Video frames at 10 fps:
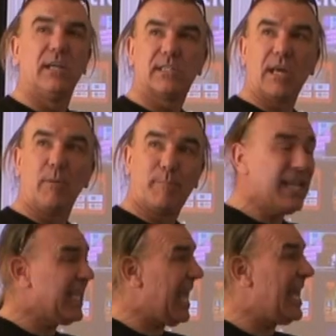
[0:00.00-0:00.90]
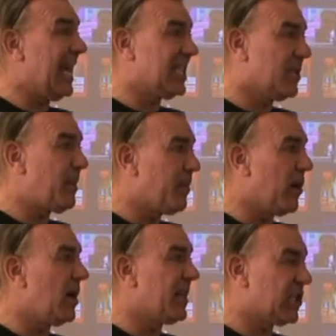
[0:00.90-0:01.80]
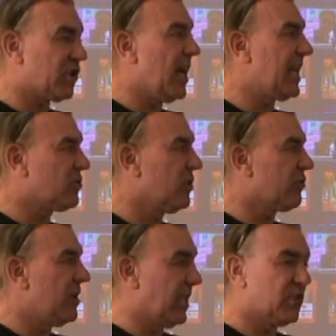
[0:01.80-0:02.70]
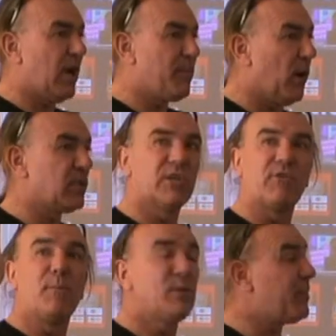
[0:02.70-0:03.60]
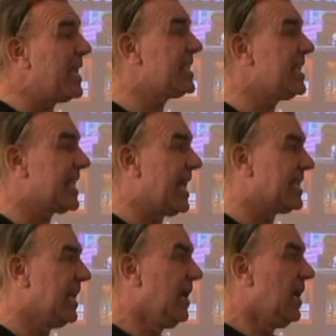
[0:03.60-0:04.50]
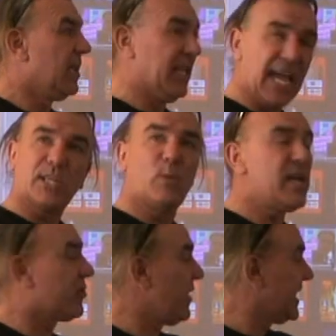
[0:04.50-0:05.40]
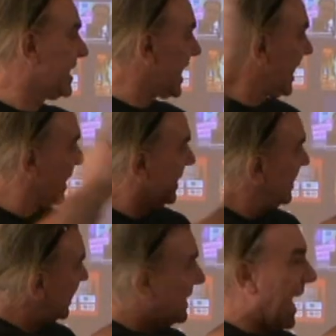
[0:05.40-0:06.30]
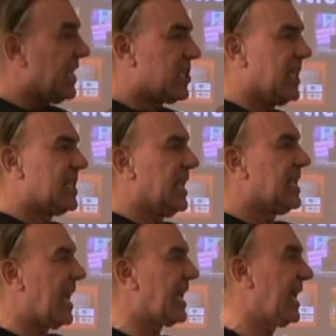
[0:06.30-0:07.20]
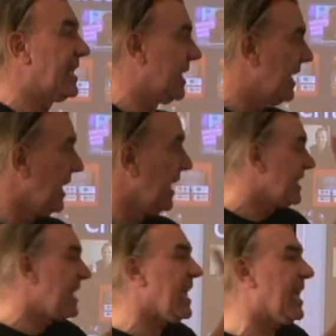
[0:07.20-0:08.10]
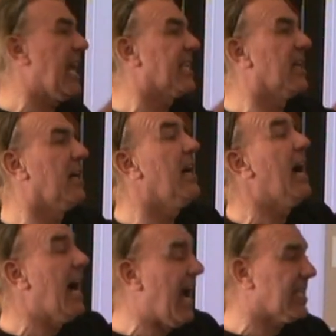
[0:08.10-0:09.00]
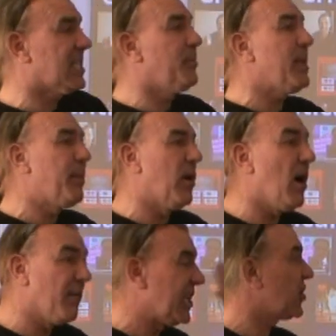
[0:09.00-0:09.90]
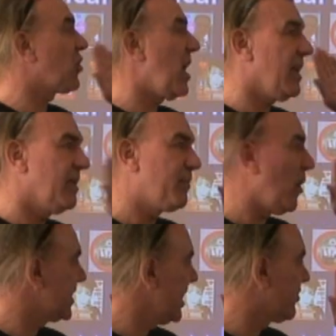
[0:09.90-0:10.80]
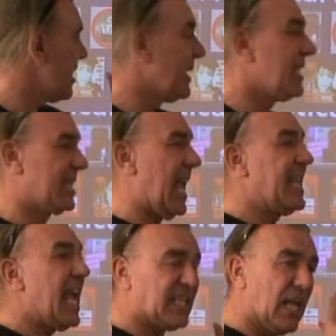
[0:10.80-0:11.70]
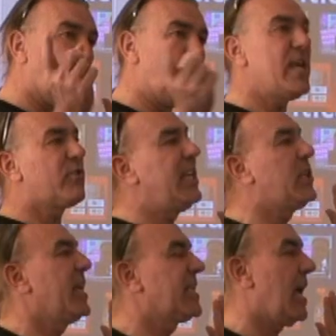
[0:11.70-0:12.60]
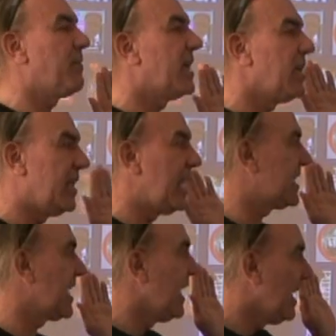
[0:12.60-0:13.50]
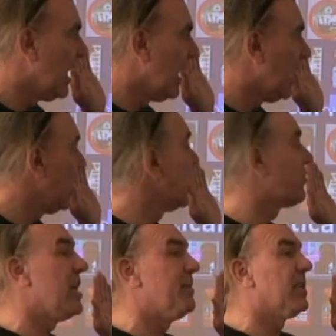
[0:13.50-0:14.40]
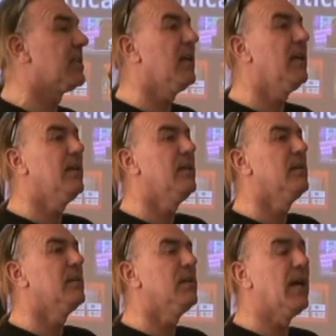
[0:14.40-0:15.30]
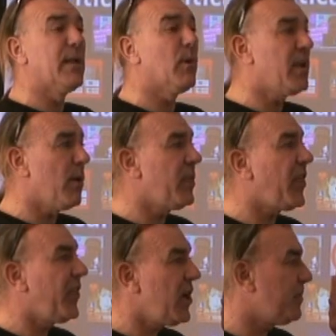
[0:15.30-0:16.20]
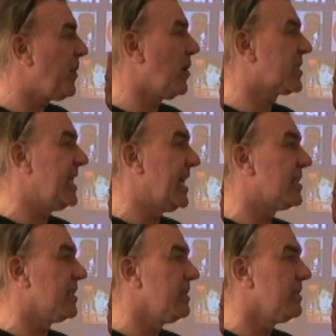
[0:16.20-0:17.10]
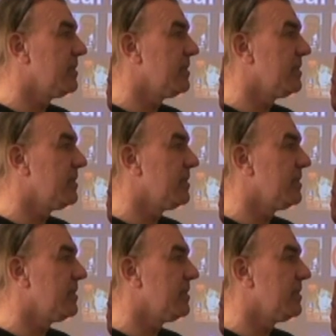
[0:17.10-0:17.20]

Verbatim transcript: So Bank A has to be part of this trilateral agreement, this tri-party agreement, which basically says that yes, we agree to selling the debt to this debt collector. Debt collector has to be part of this tri-party agreement saying yes, we agree to accept this agreement. Anyone know who the third party is?